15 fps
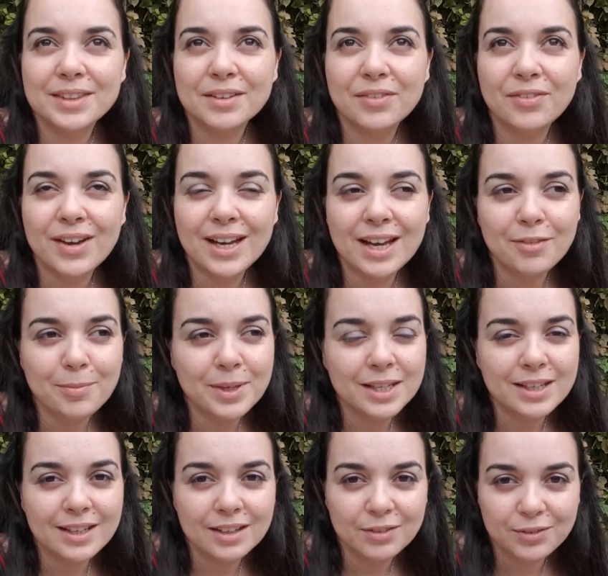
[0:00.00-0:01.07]
the fact I've
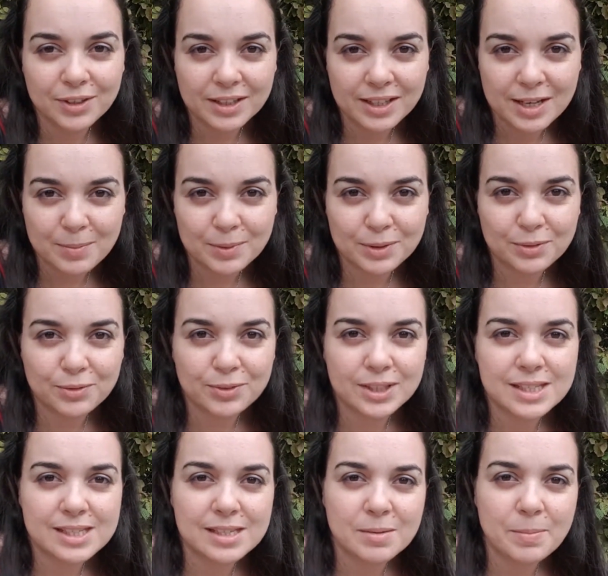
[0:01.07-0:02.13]
been here for a couple of
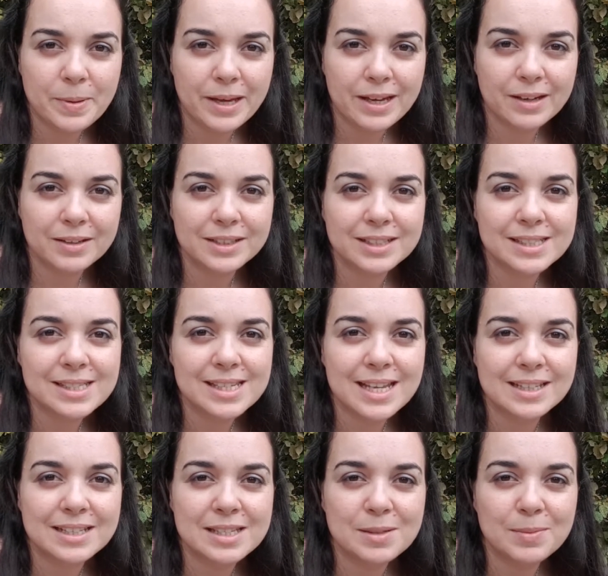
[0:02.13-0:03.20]
weeks in Paris
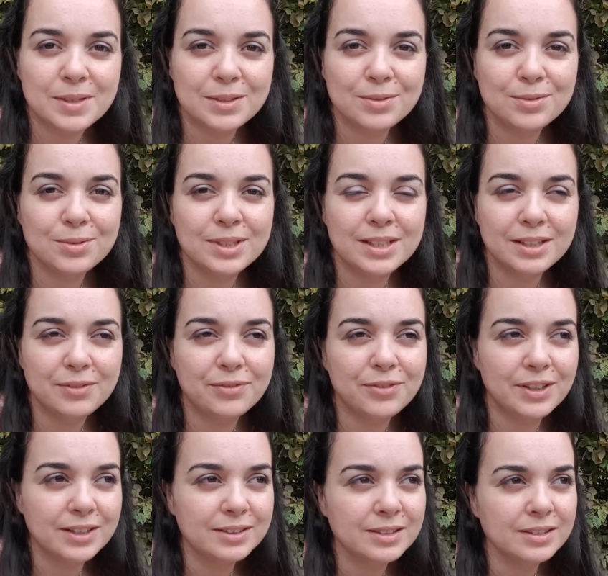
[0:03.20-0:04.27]
and it's been really
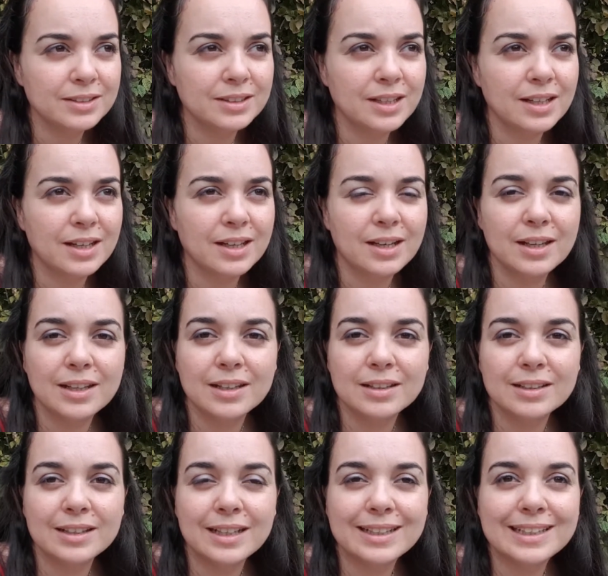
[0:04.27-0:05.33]
fun,
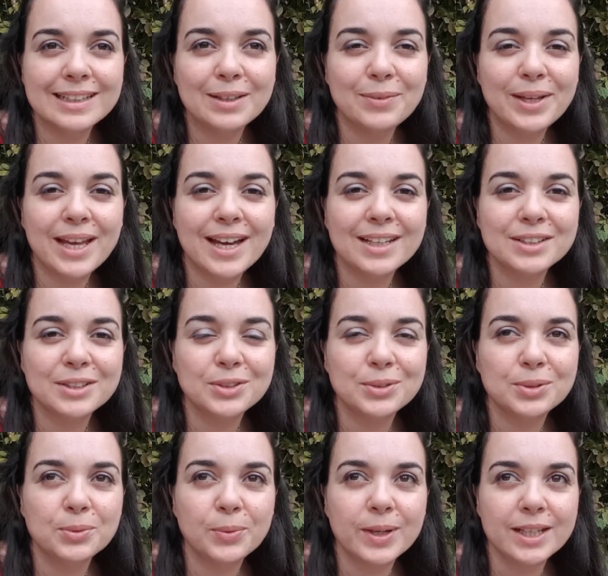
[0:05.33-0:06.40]
and luckily we had a
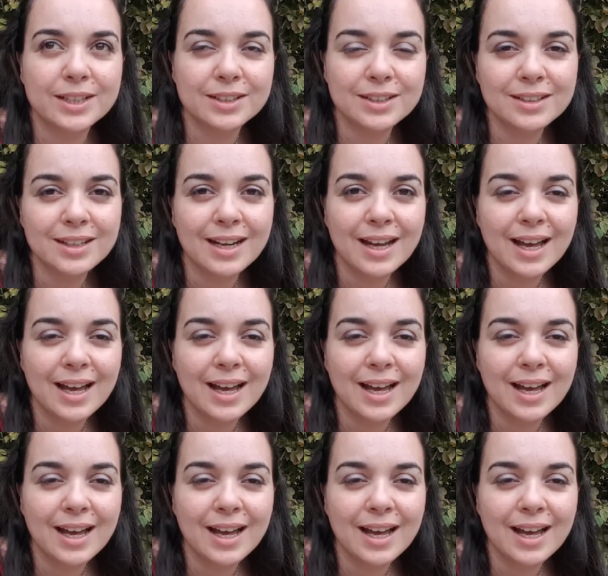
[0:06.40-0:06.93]
good weather,